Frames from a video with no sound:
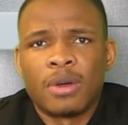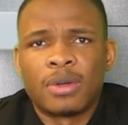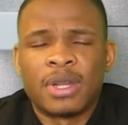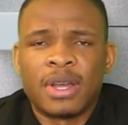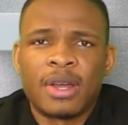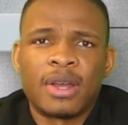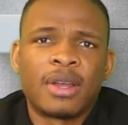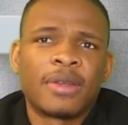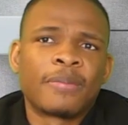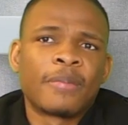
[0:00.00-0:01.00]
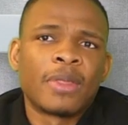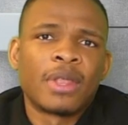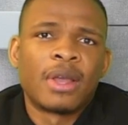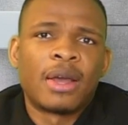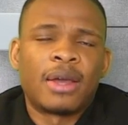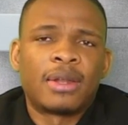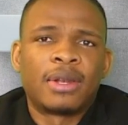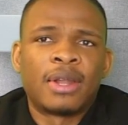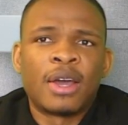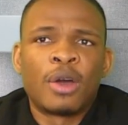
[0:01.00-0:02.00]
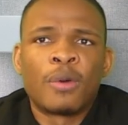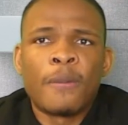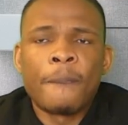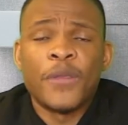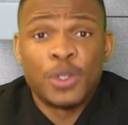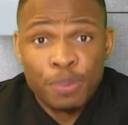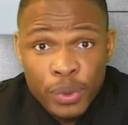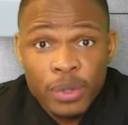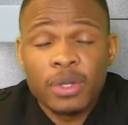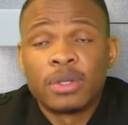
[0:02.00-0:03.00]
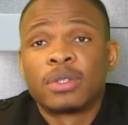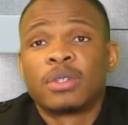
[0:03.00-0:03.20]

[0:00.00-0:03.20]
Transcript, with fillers: on her, and now he's broke.